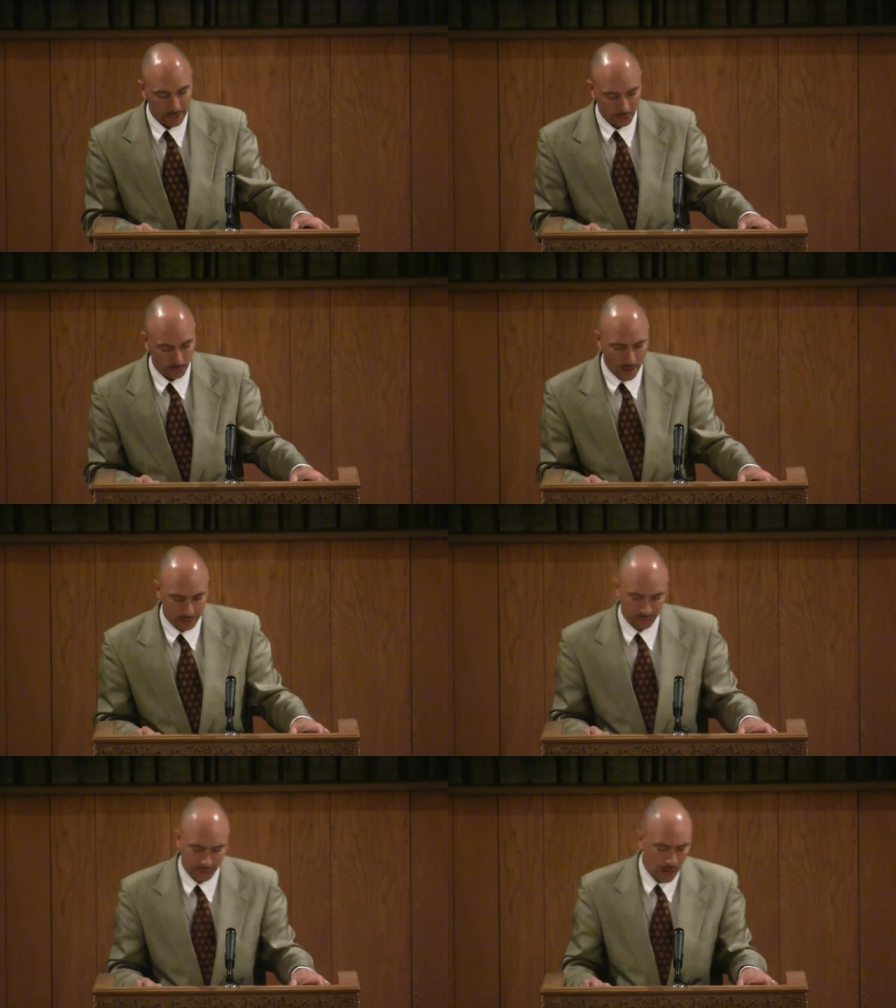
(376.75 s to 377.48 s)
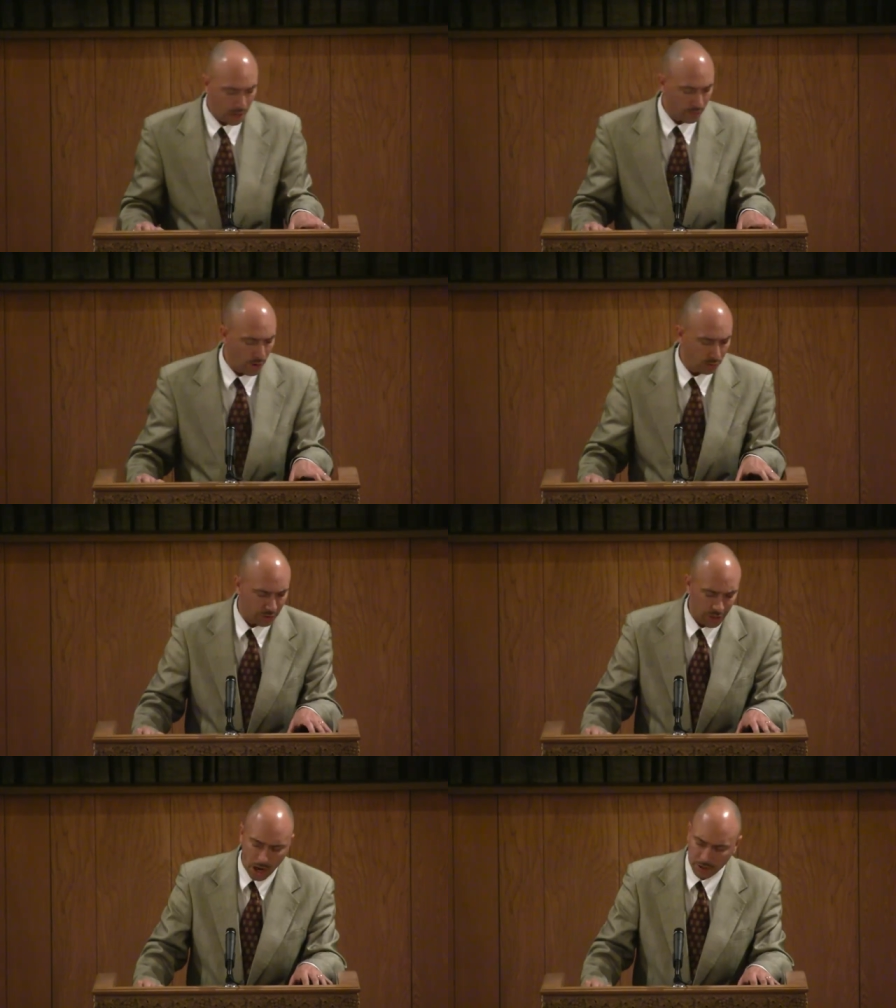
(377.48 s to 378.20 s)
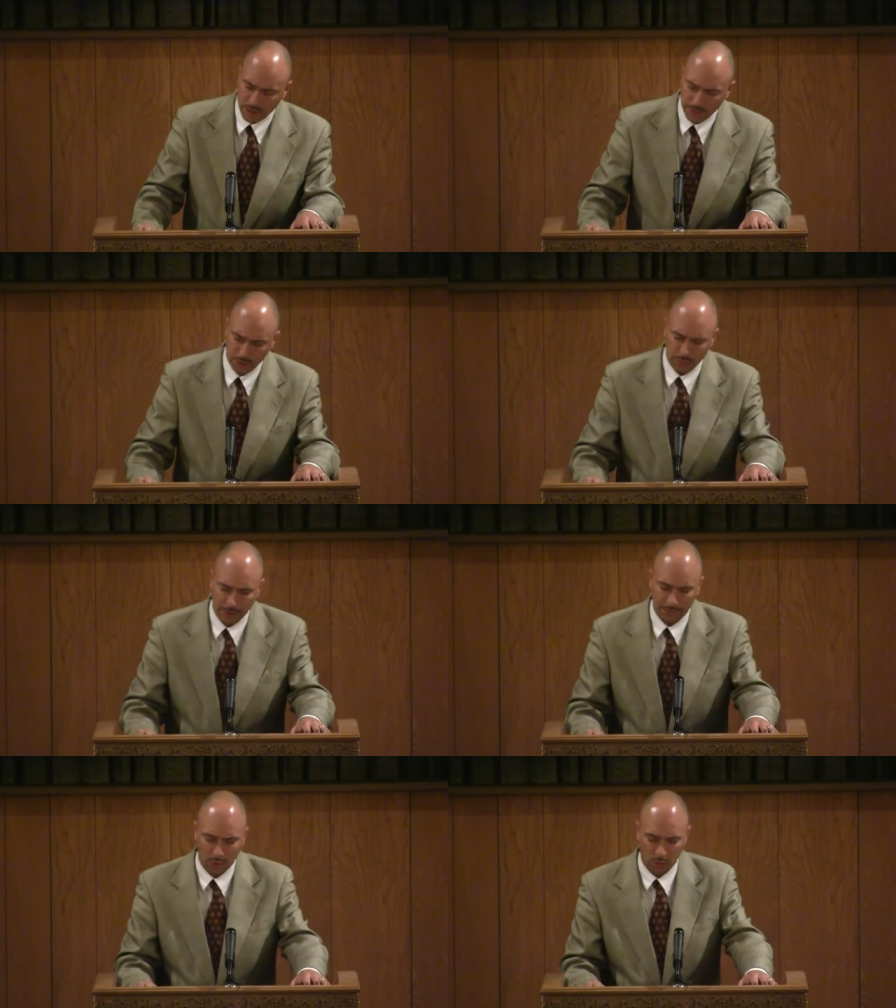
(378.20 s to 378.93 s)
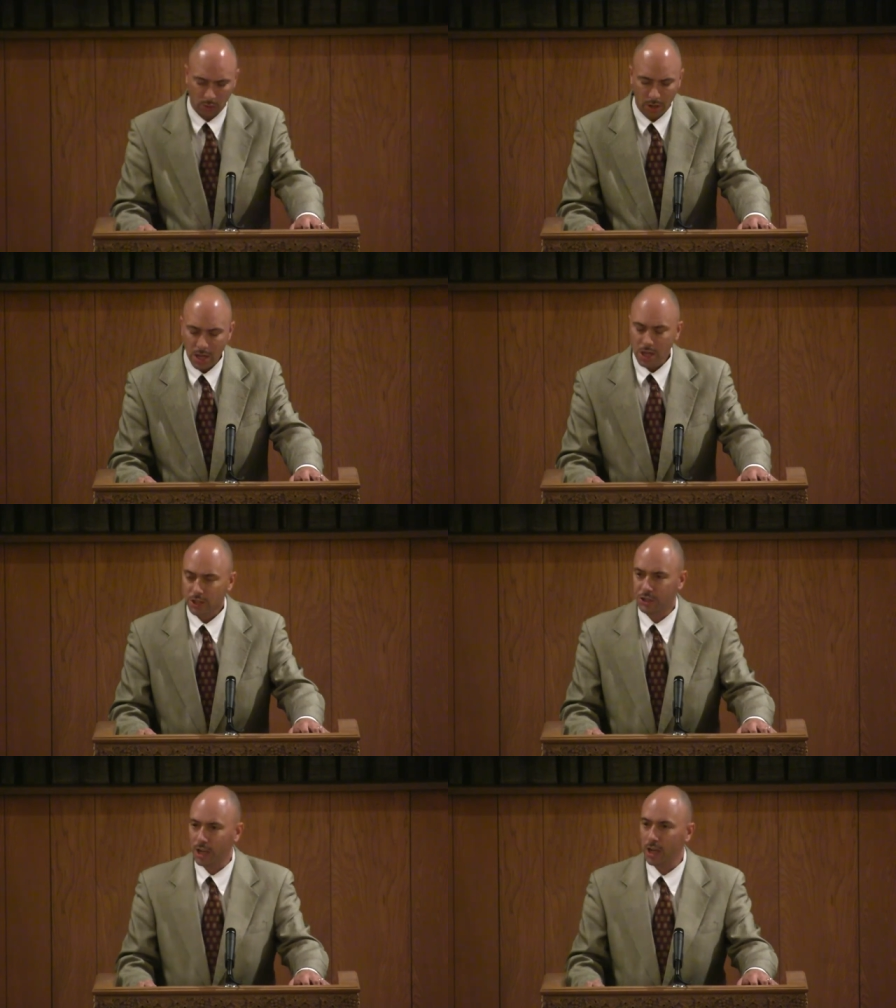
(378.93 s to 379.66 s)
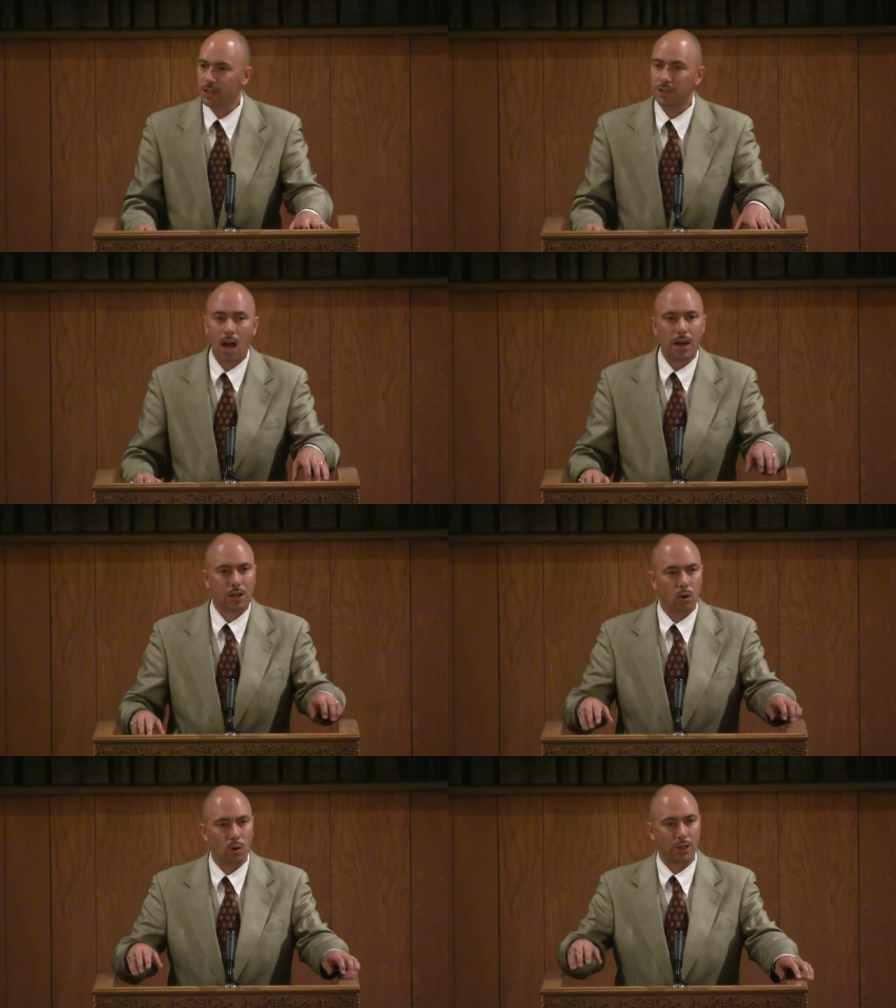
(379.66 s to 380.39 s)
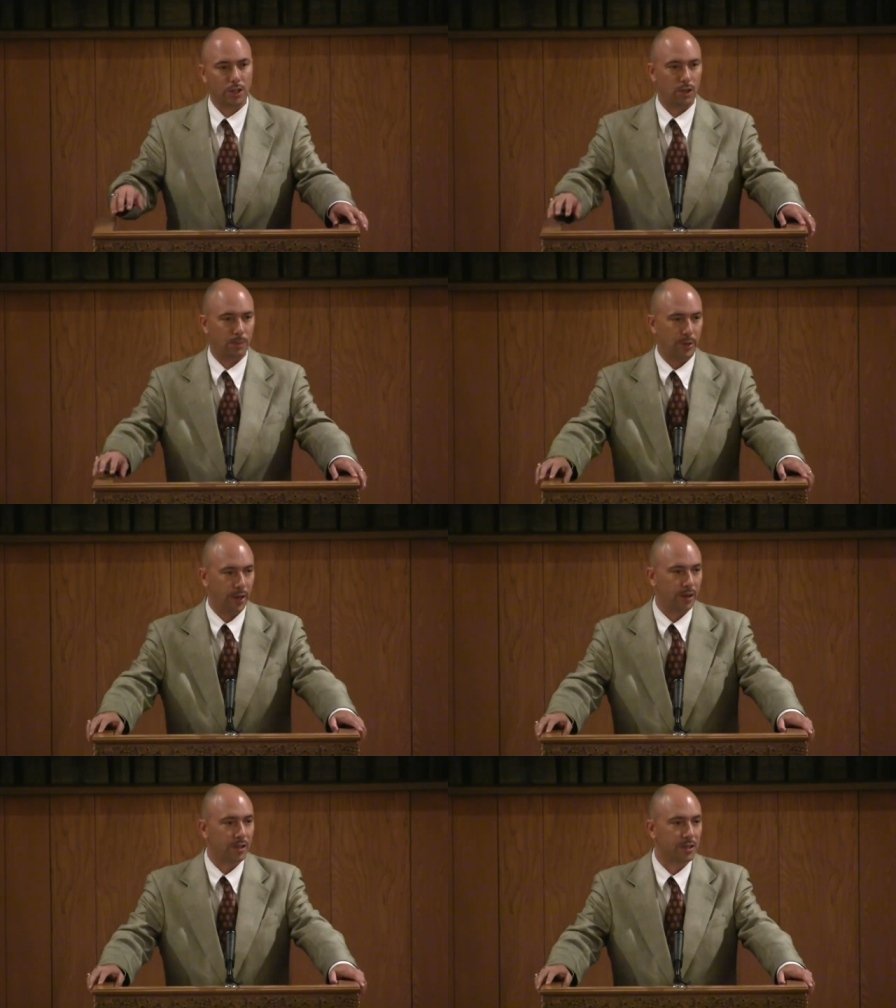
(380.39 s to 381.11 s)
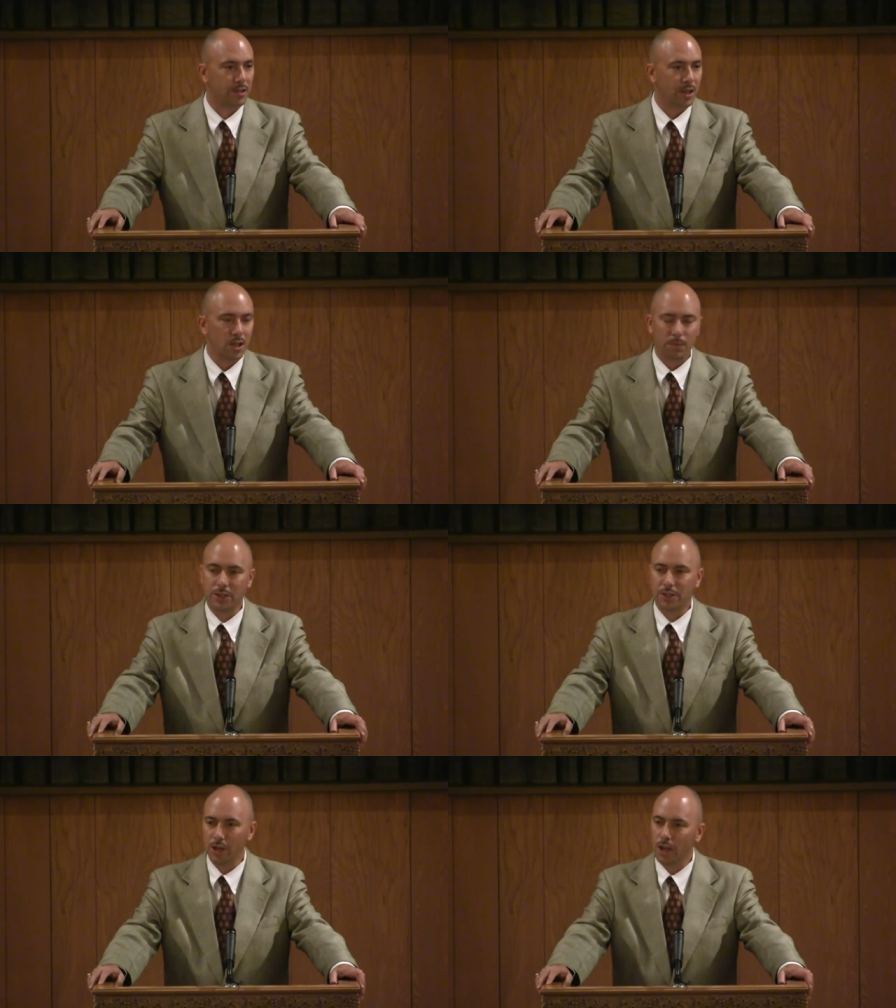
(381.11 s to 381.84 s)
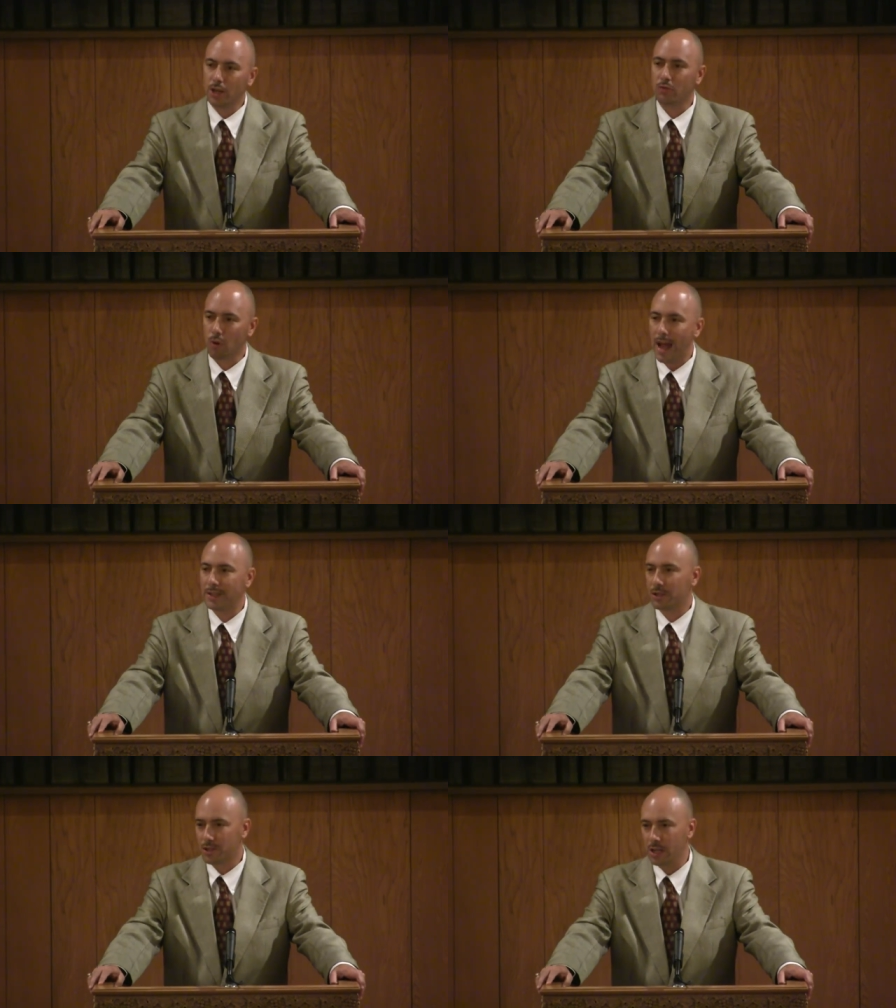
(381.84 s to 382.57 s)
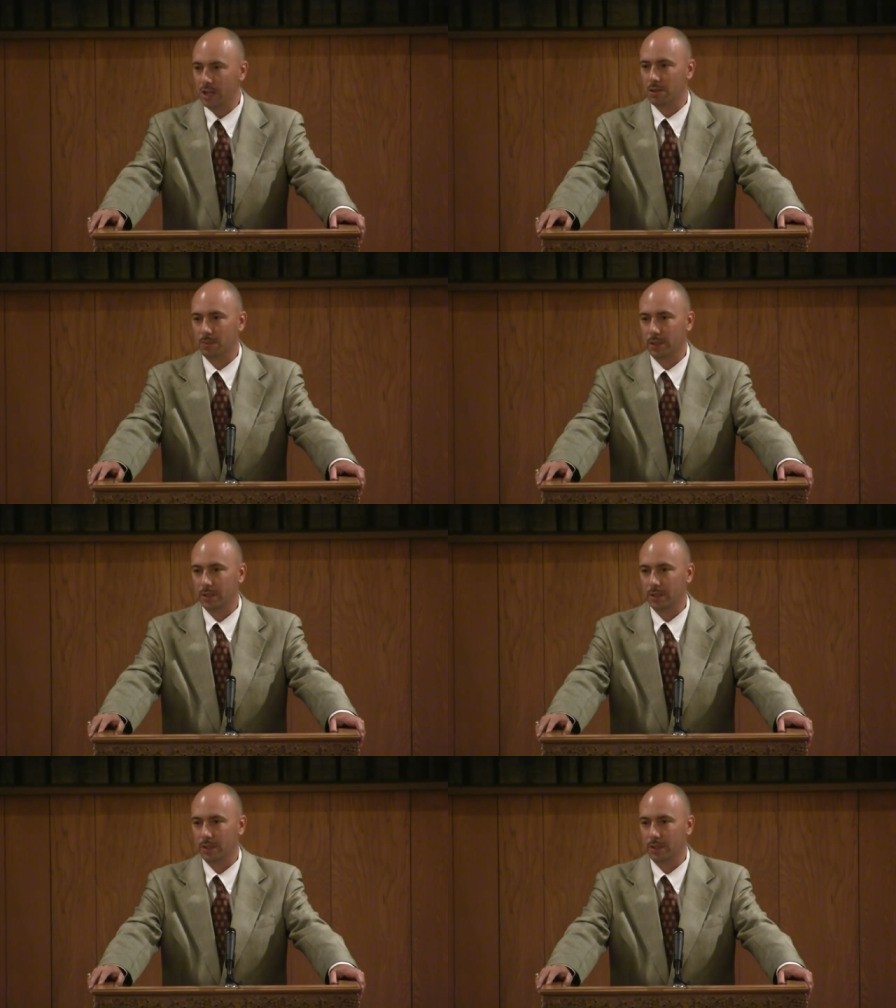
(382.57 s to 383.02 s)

The Apostle John wrote in John 7 24, Judge not according to appearance, but judge righteous judgment.